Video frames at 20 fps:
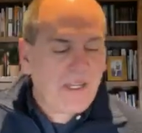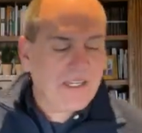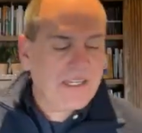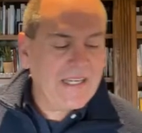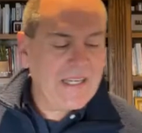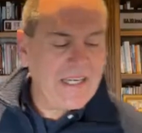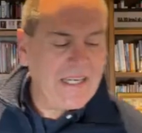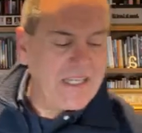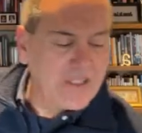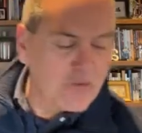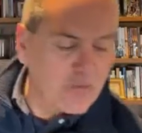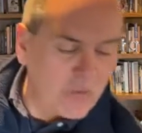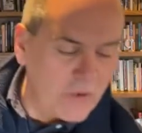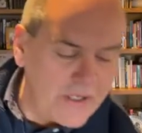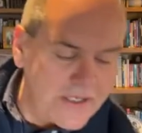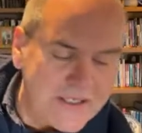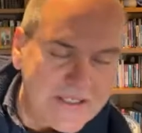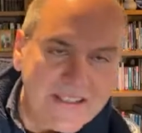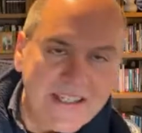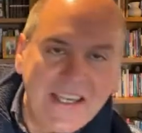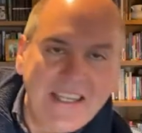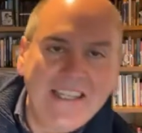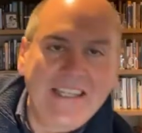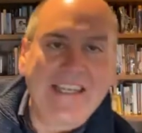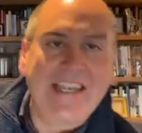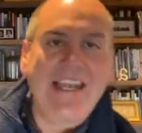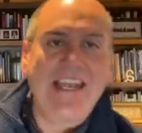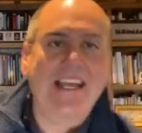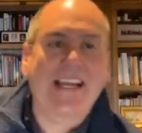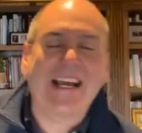It is Wednesday
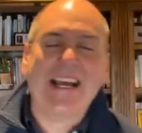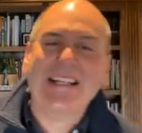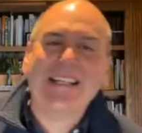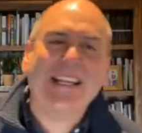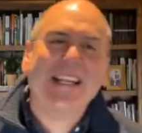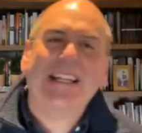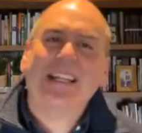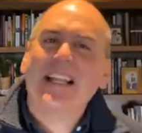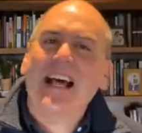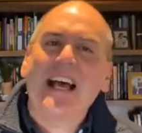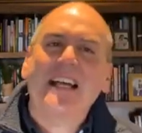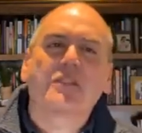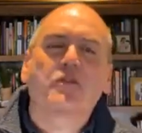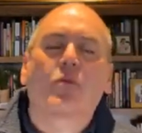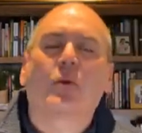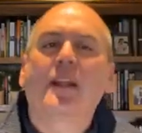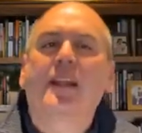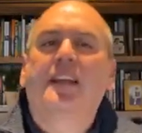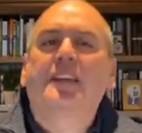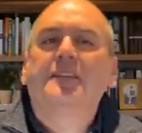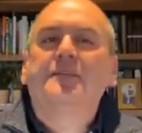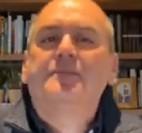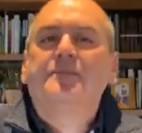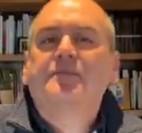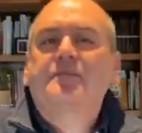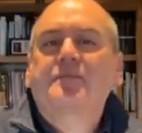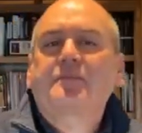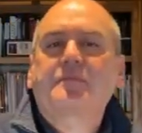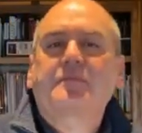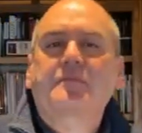again. I think last week
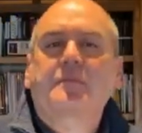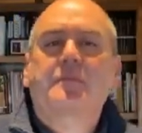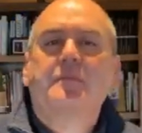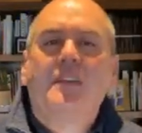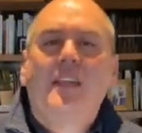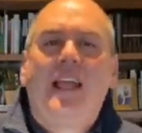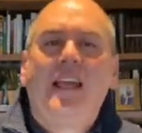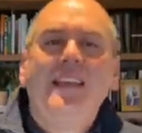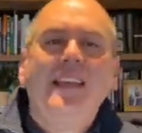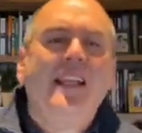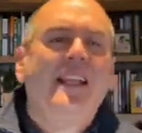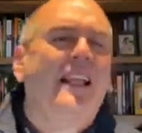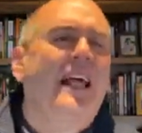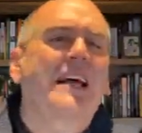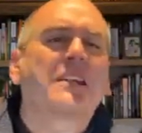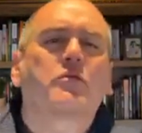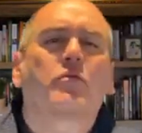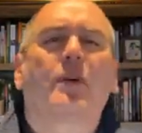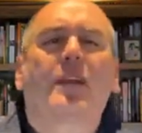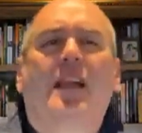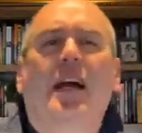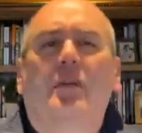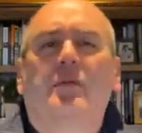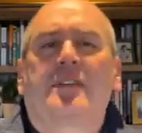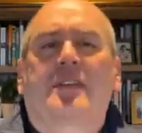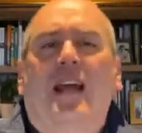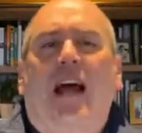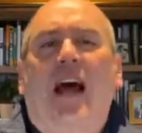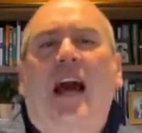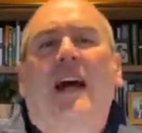I
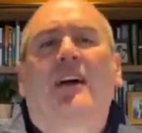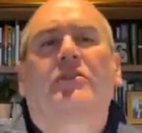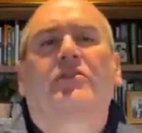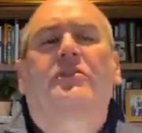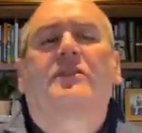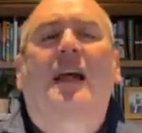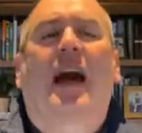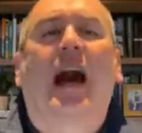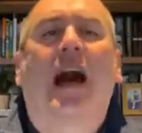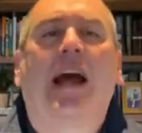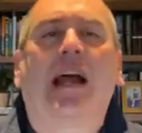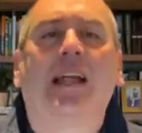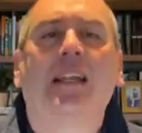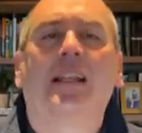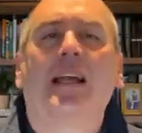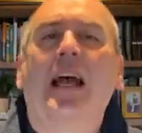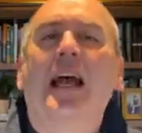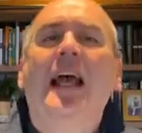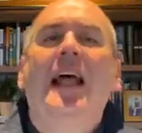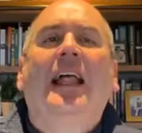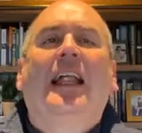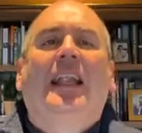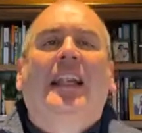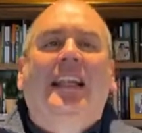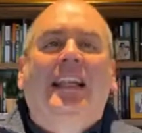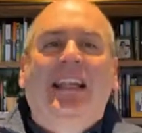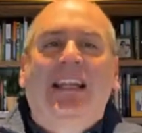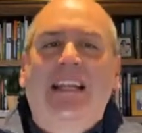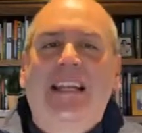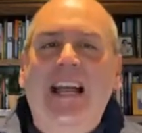was outside.
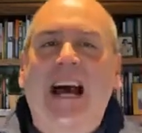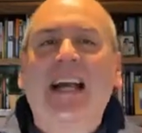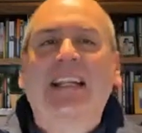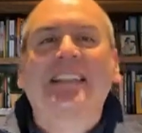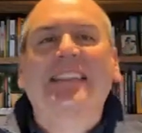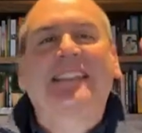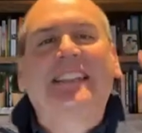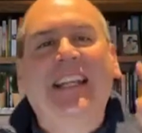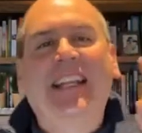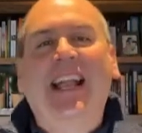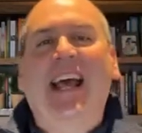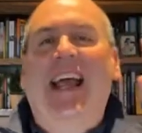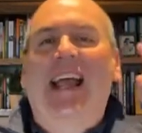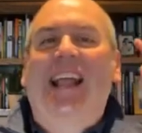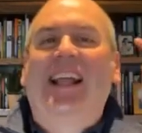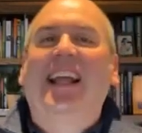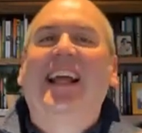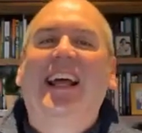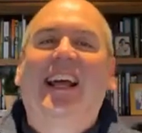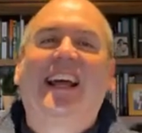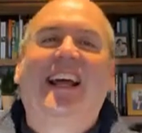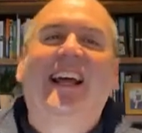Not today.